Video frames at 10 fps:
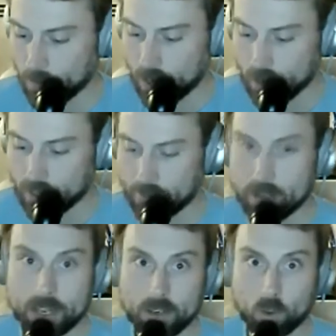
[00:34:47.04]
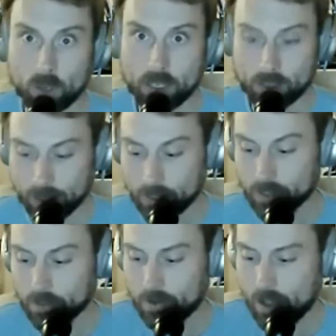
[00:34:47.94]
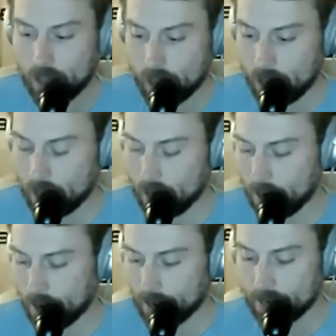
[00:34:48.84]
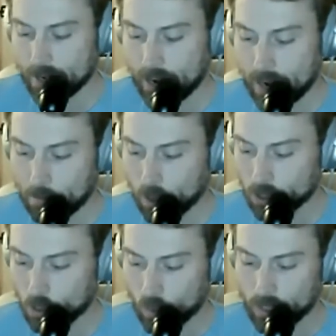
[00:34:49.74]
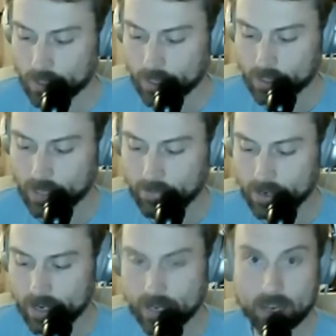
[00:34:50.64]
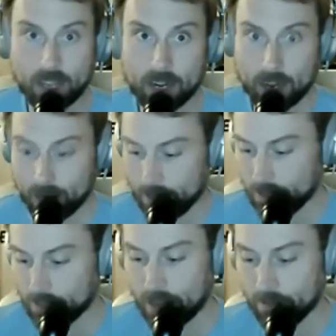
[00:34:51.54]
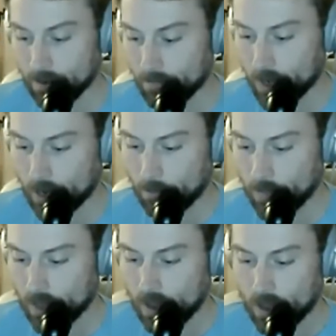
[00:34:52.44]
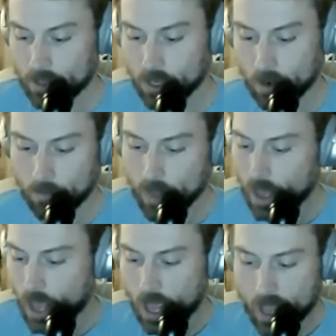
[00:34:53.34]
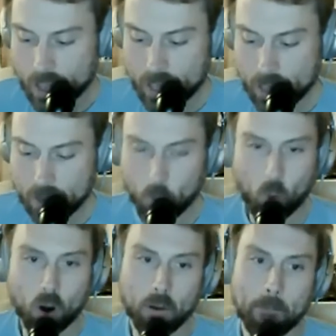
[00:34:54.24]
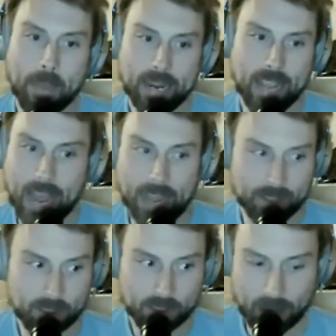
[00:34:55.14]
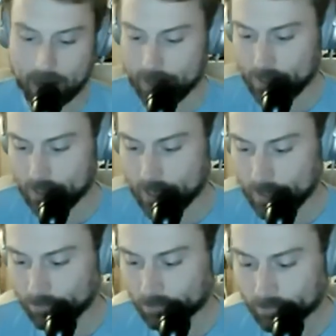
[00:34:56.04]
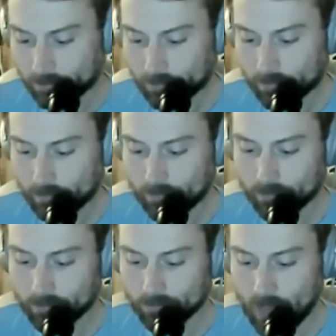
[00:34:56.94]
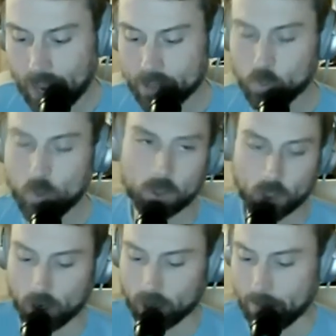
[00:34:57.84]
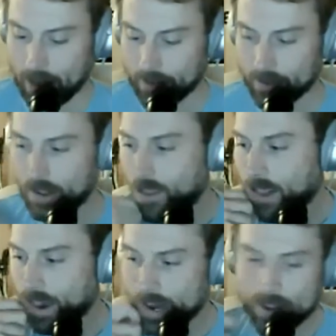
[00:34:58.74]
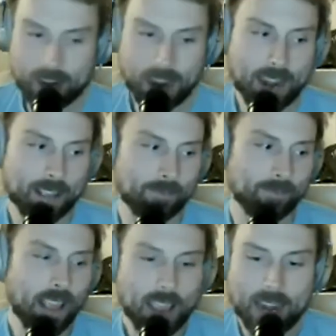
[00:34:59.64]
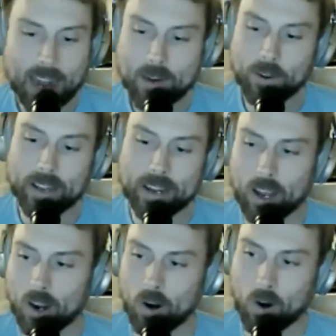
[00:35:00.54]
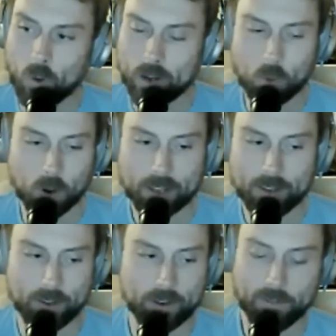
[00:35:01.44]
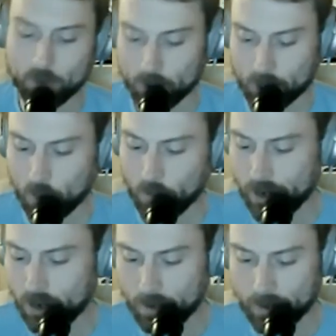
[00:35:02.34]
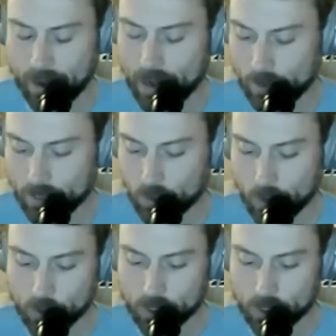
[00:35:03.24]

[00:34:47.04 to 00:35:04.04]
1726, and he died March 26, 1797. All right. So he wore many hats, as we will talk about. He didn't really know what he wanted to do for his career, but anyway, so he was a